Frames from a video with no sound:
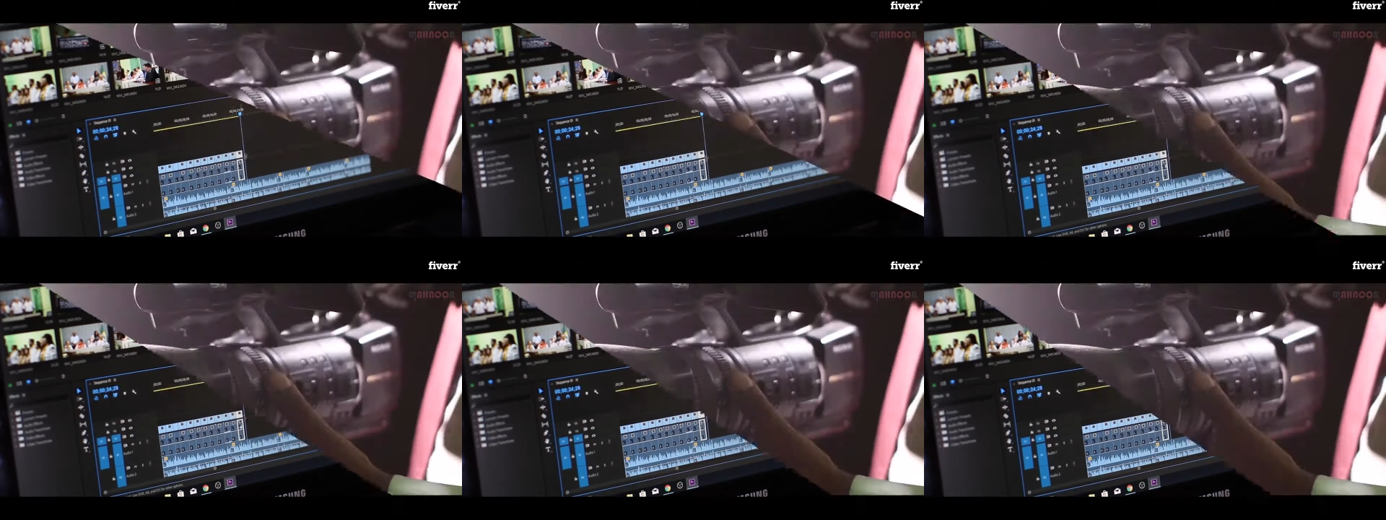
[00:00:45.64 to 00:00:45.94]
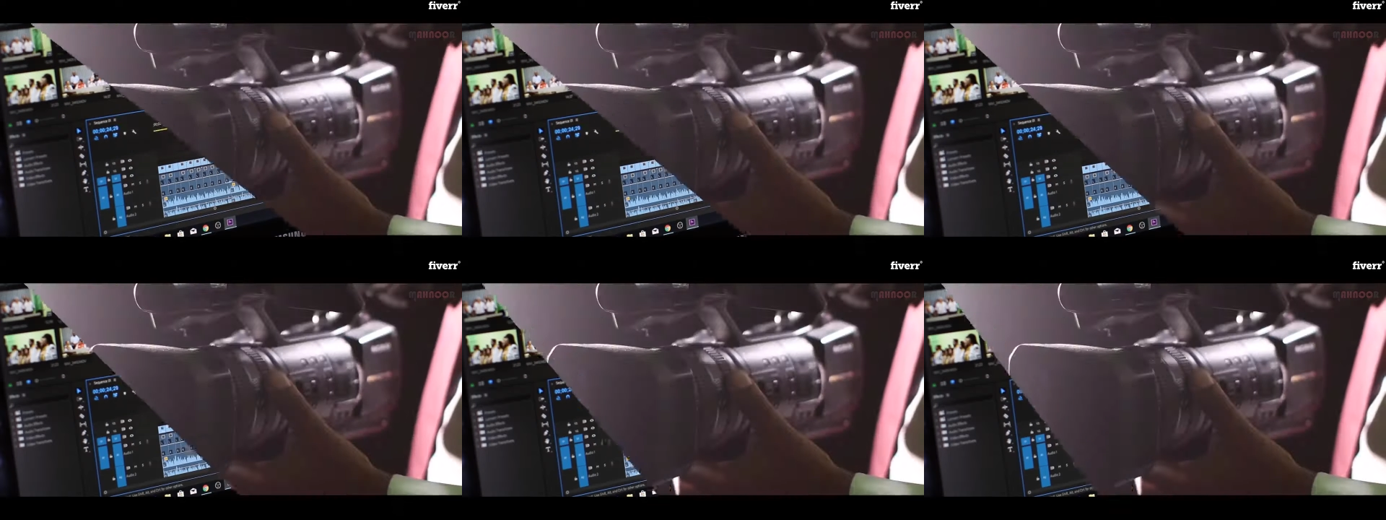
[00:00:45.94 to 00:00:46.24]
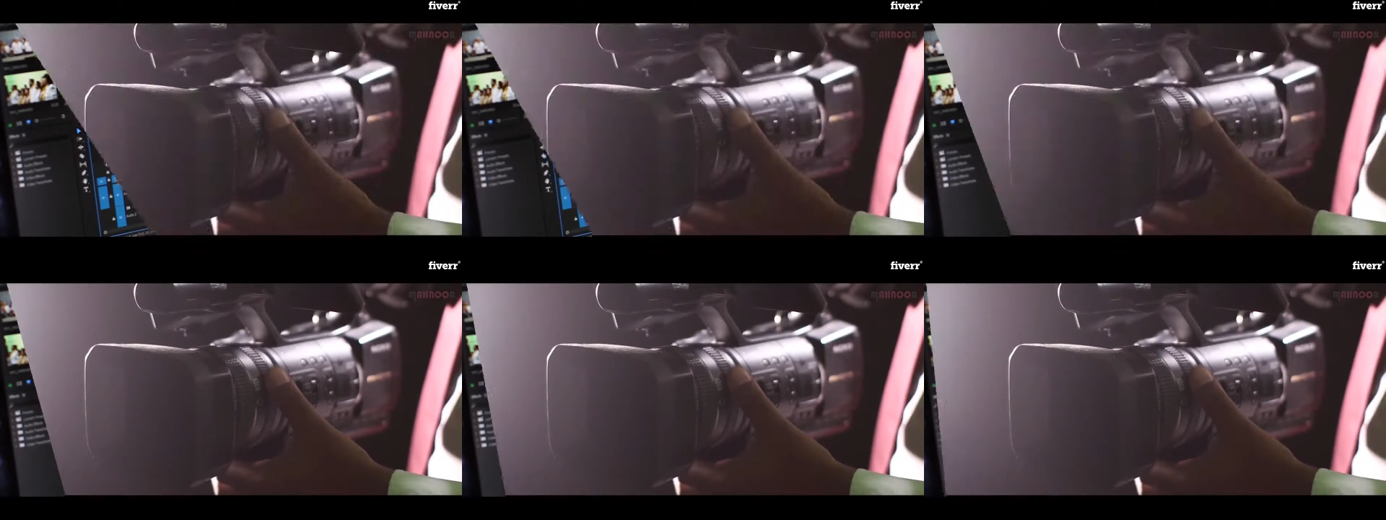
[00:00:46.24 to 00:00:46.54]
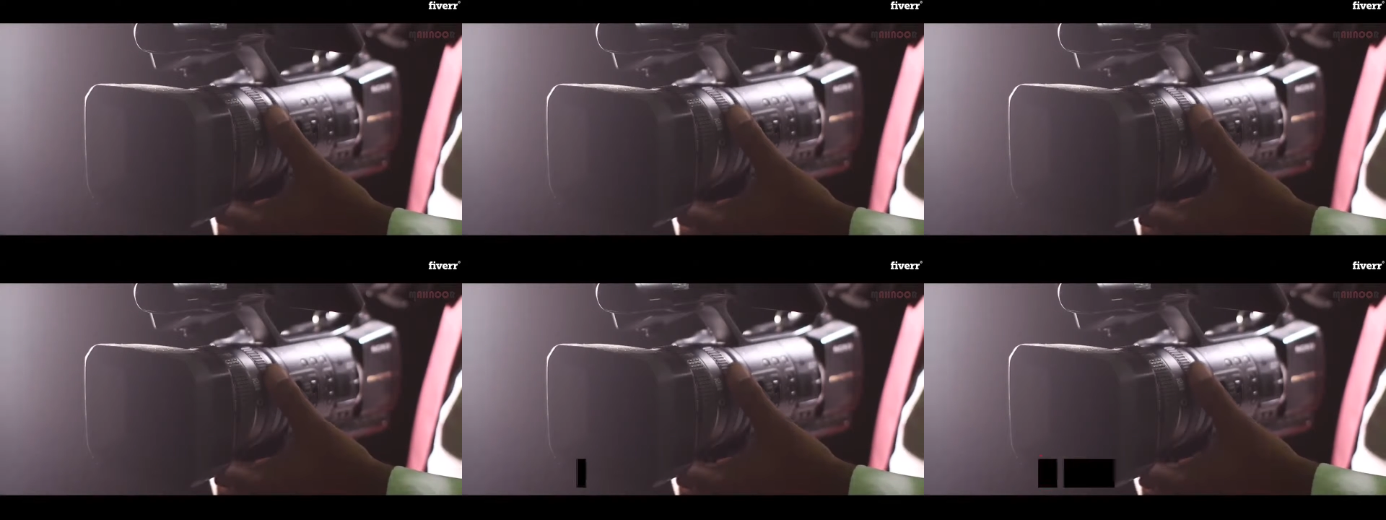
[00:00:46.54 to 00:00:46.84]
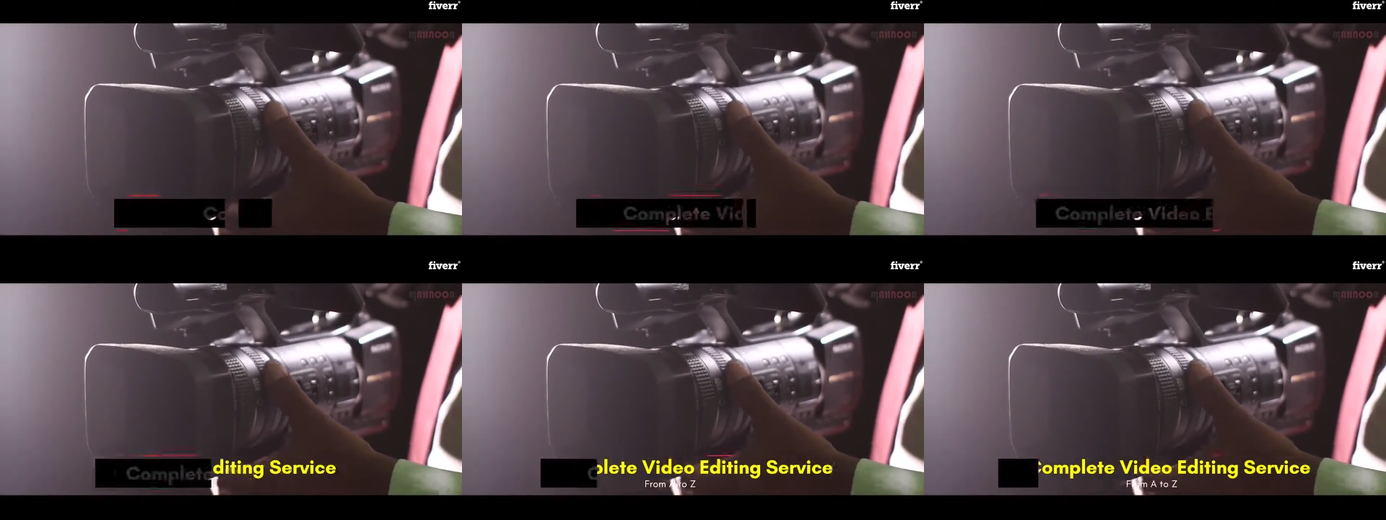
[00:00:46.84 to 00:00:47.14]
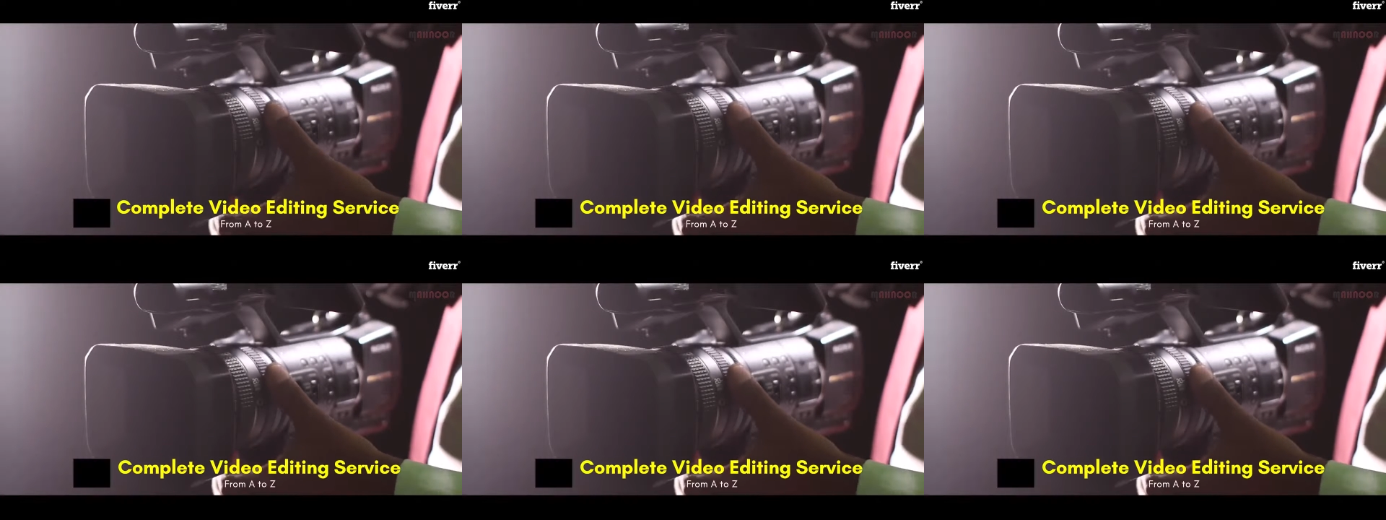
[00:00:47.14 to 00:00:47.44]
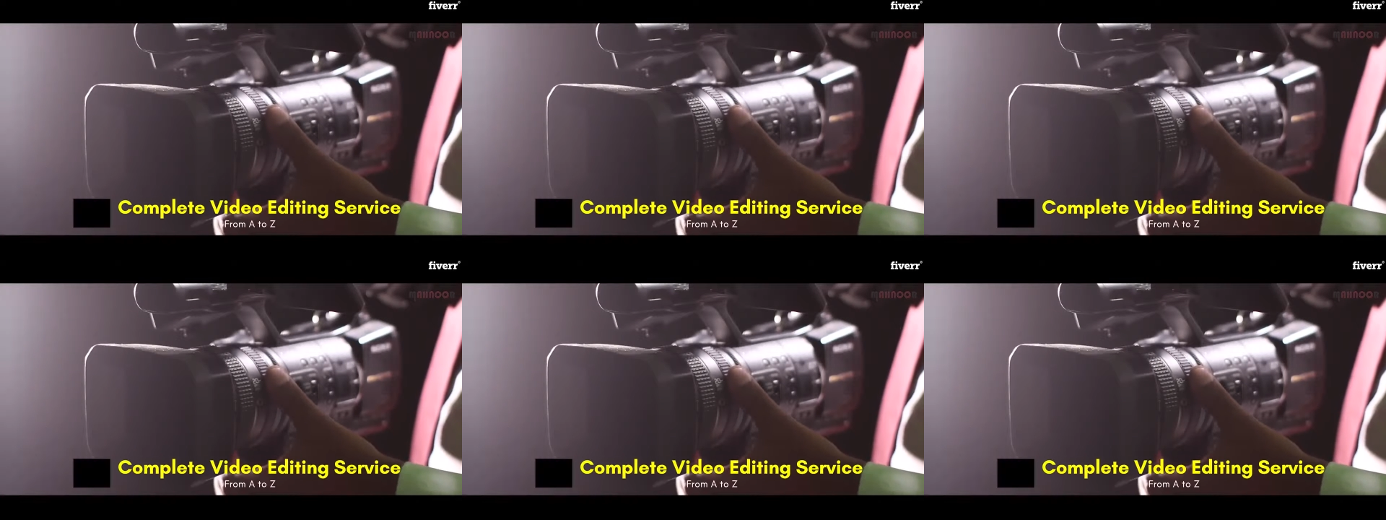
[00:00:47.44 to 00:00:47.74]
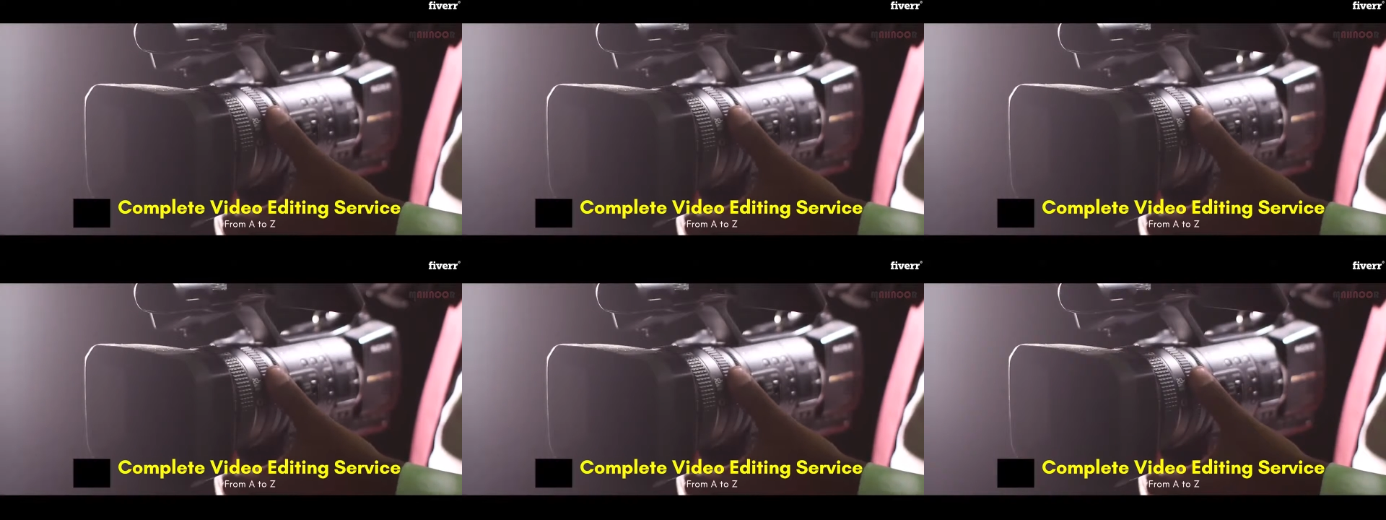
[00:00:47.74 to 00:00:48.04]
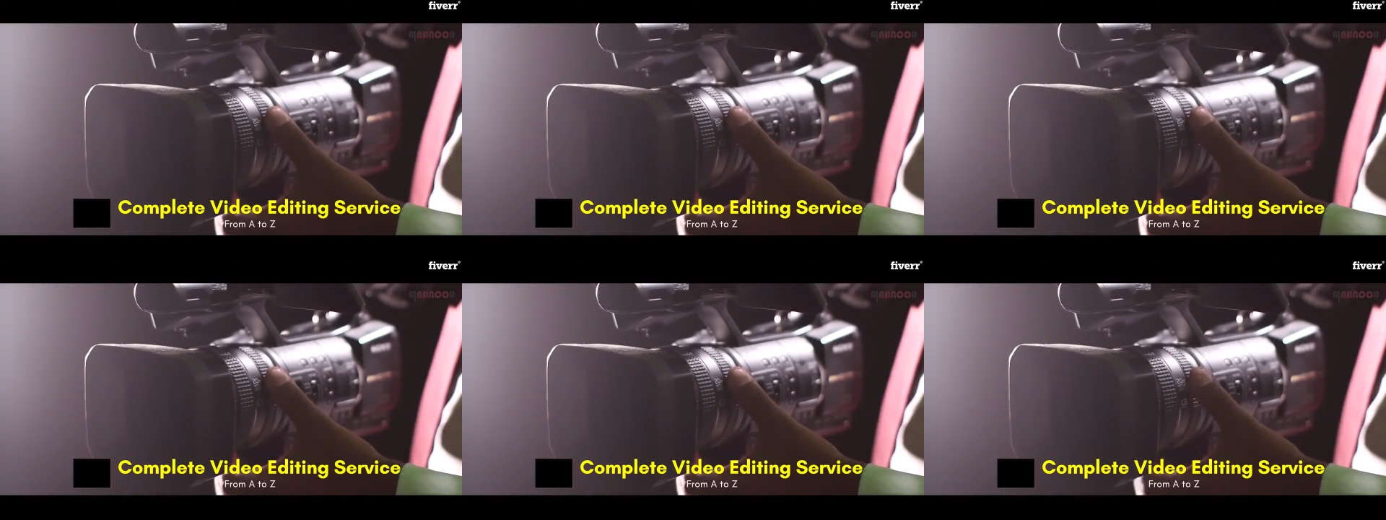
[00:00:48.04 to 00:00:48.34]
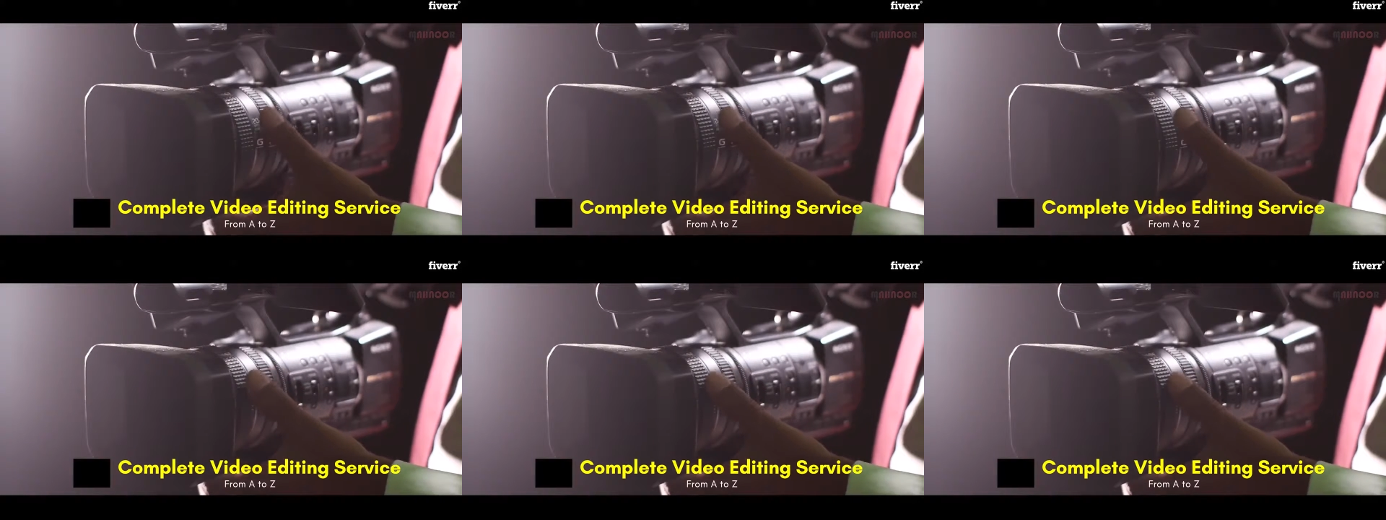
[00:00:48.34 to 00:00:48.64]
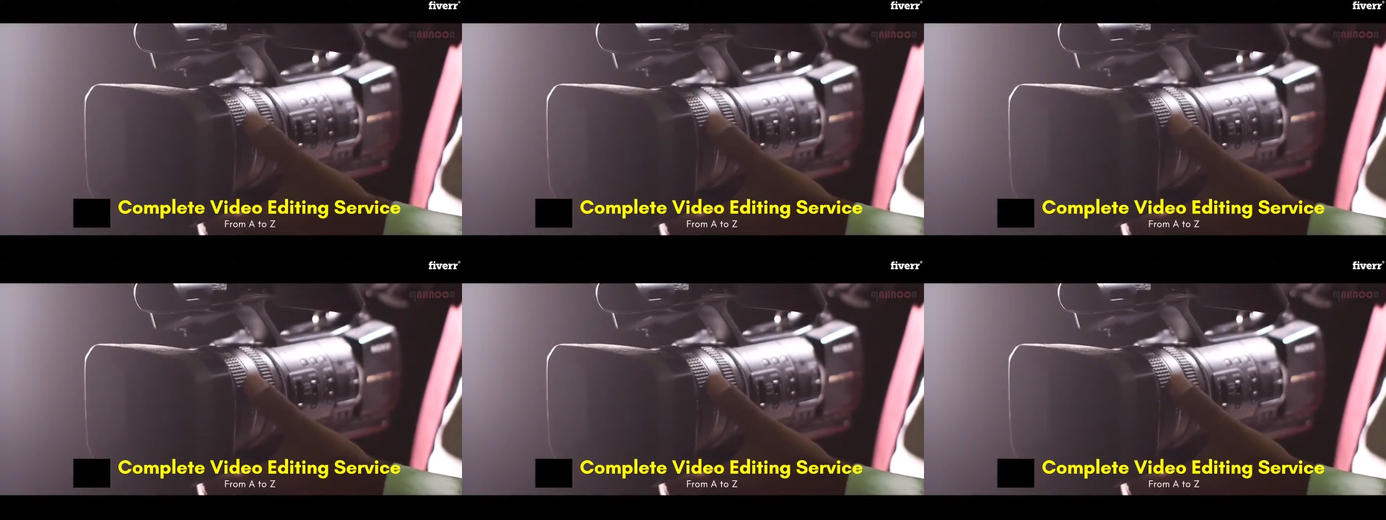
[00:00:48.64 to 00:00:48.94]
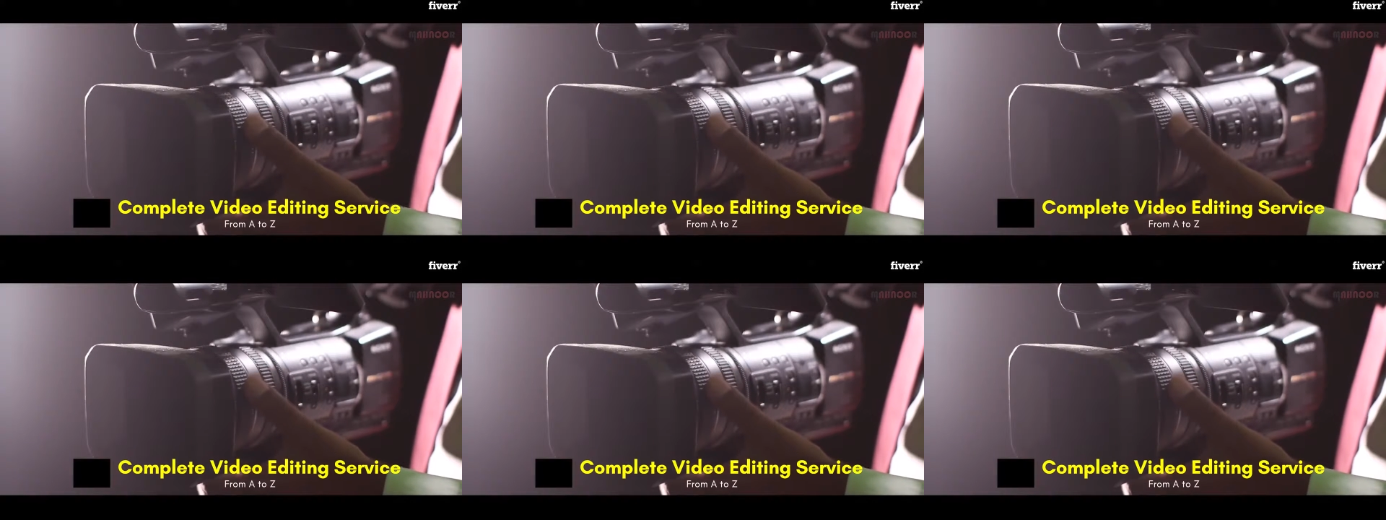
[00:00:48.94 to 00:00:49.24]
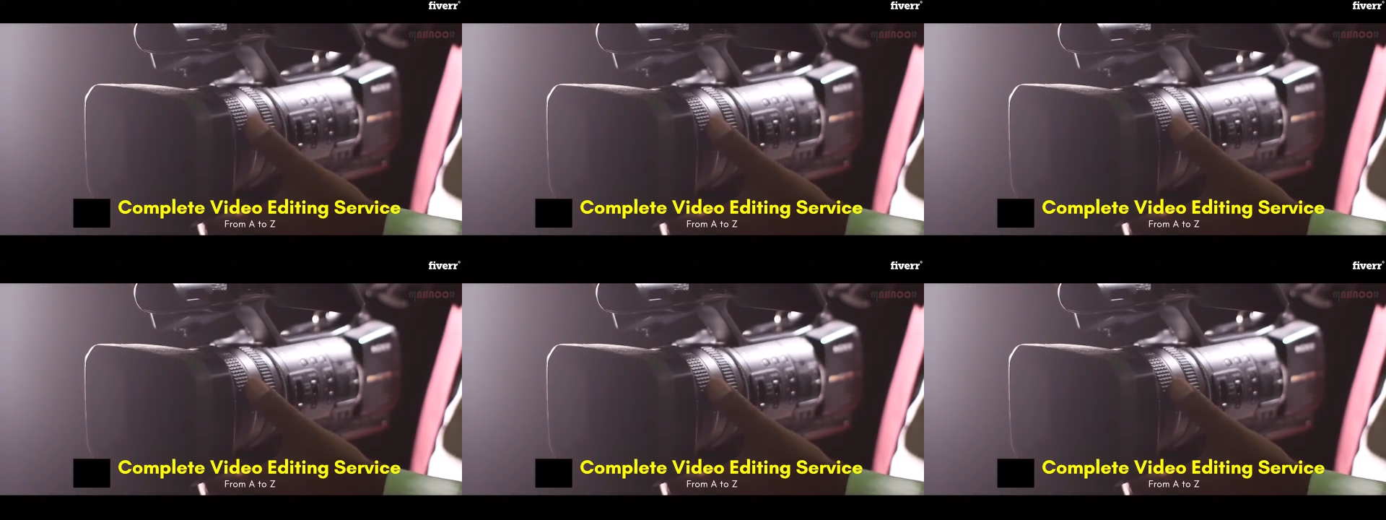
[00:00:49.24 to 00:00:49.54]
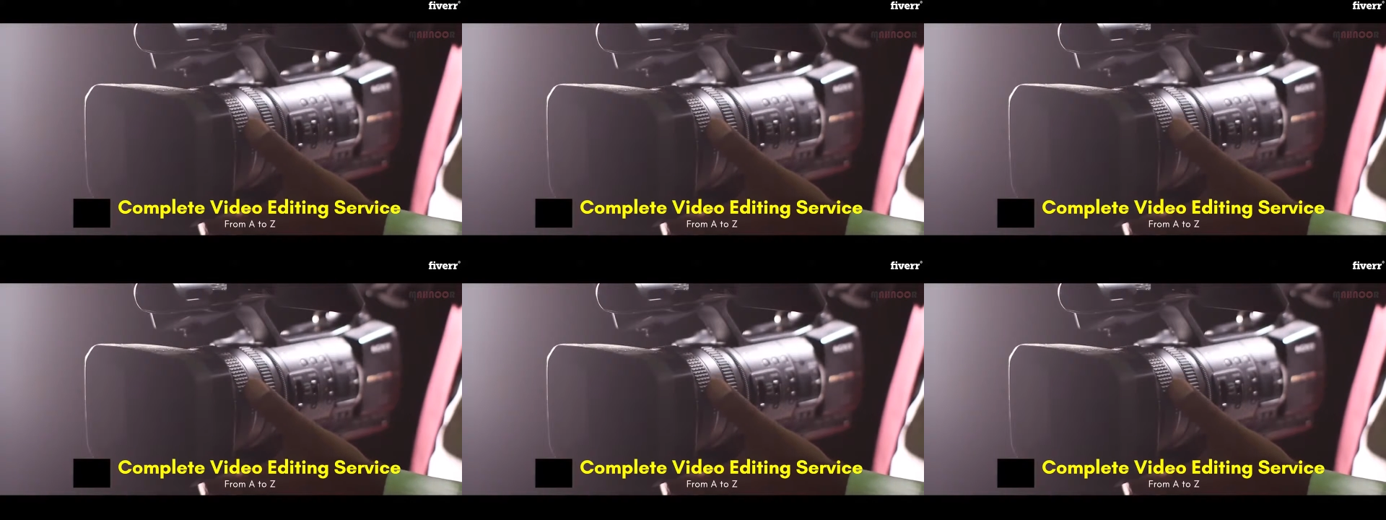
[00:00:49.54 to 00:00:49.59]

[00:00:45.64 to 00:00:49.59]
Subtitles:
(no speaker visible)